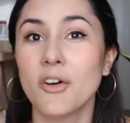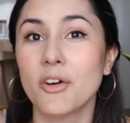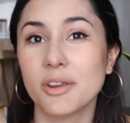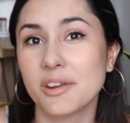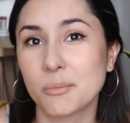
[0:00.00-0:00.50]

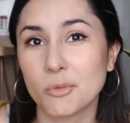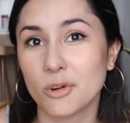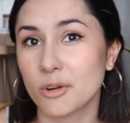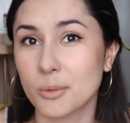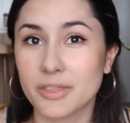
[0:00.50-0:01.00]
Or you can
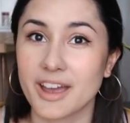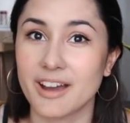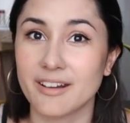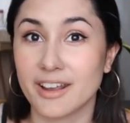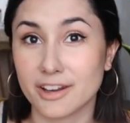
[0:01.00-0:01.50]
walk
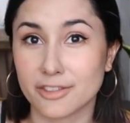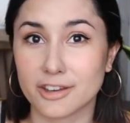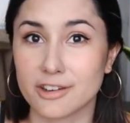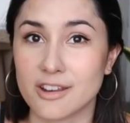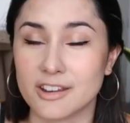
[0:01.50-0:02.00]
without
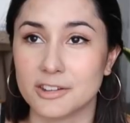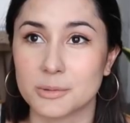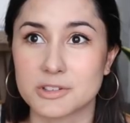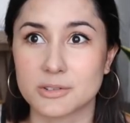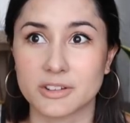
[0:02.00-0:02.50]
anything in your ears,
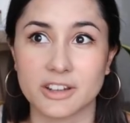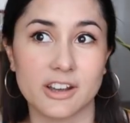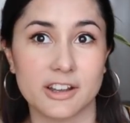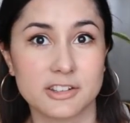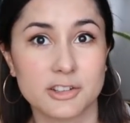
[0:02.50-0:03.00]
which is really
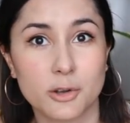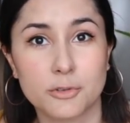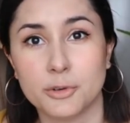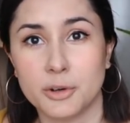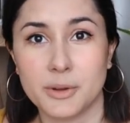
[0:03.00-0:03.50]
nice too if
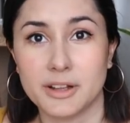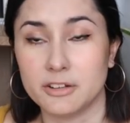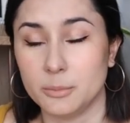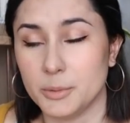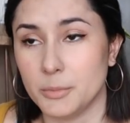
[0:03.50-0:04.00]
you want to be a
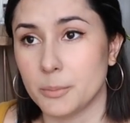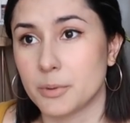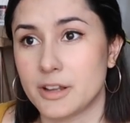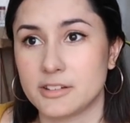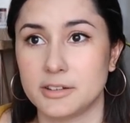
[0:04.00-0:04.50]
little bit more
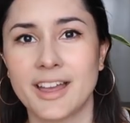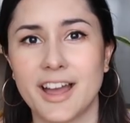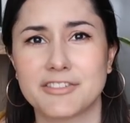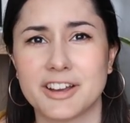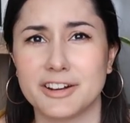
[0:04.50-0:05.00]
present,
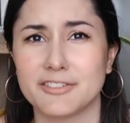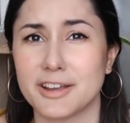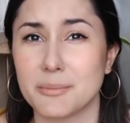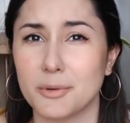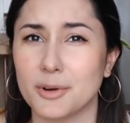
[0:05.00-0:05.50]
have kind of
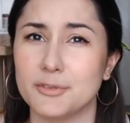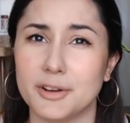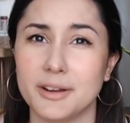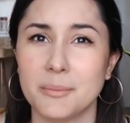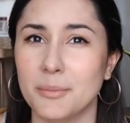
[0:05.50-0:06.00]
like more of
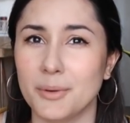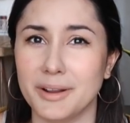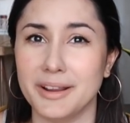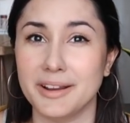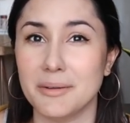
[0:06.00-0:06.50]
a
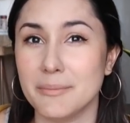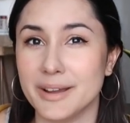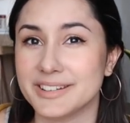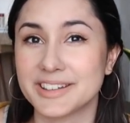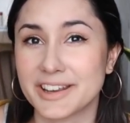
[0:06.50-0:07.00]
morning
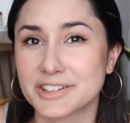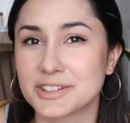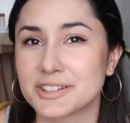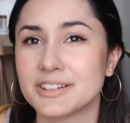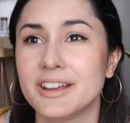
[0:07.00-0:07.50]

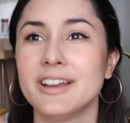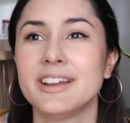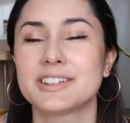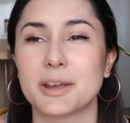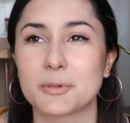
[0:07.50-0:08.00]
meditation
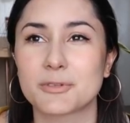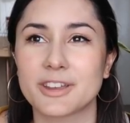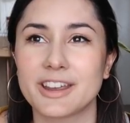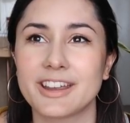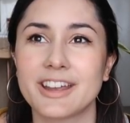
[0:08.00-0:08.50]
type of
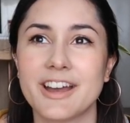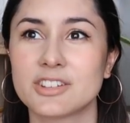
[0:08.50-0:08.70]
thing.